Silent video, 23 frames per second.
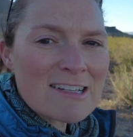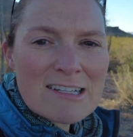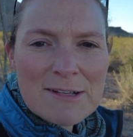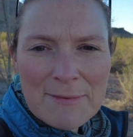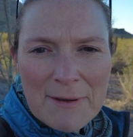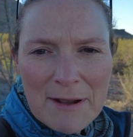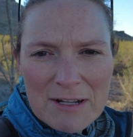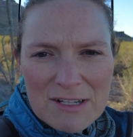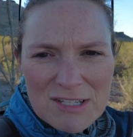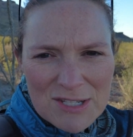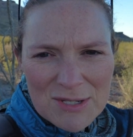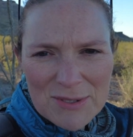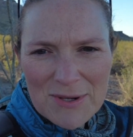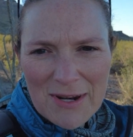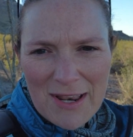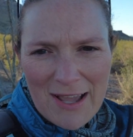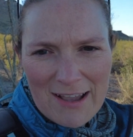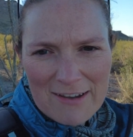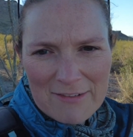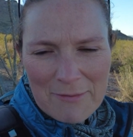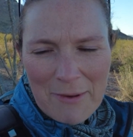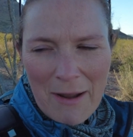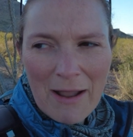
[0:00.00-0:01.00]
It's about
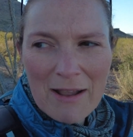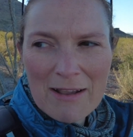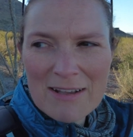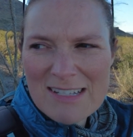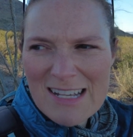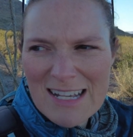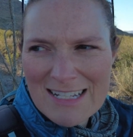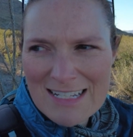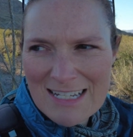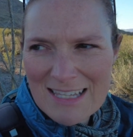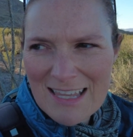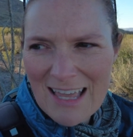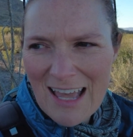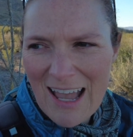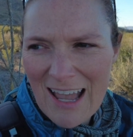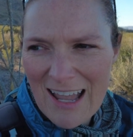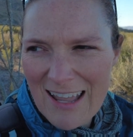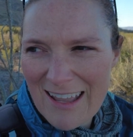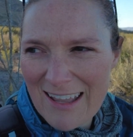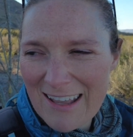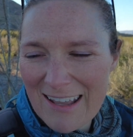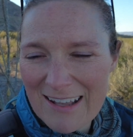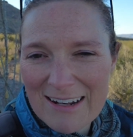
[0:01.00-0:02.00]
2.5 miles into the
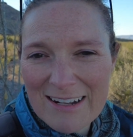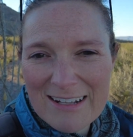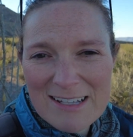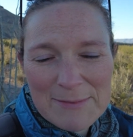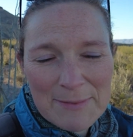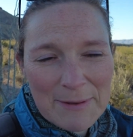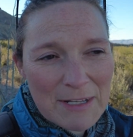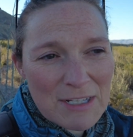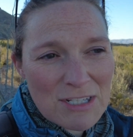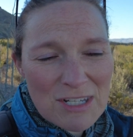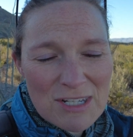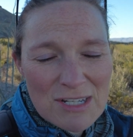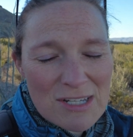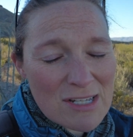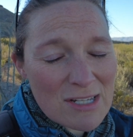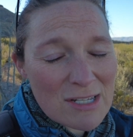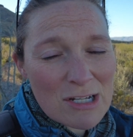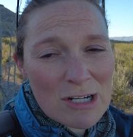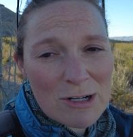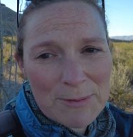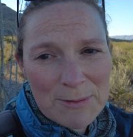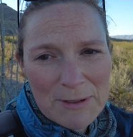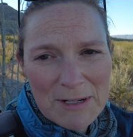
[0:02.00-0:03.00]
hike, and it's been just
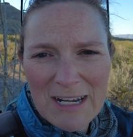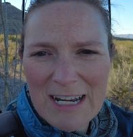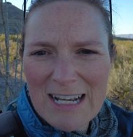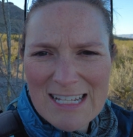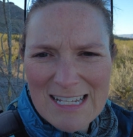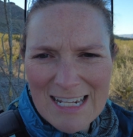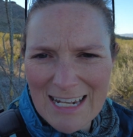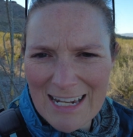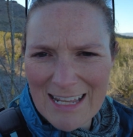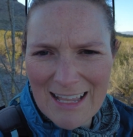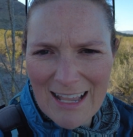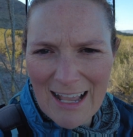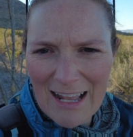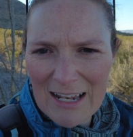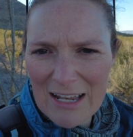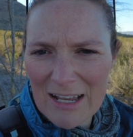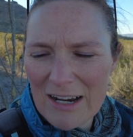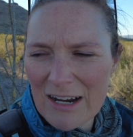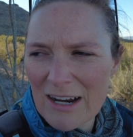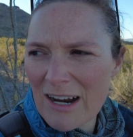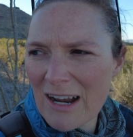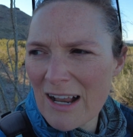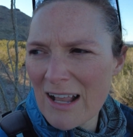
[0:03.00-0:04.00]
super easy to get
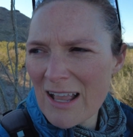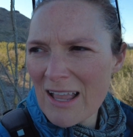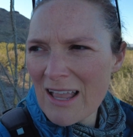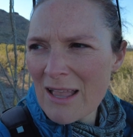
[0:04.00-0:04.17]
here.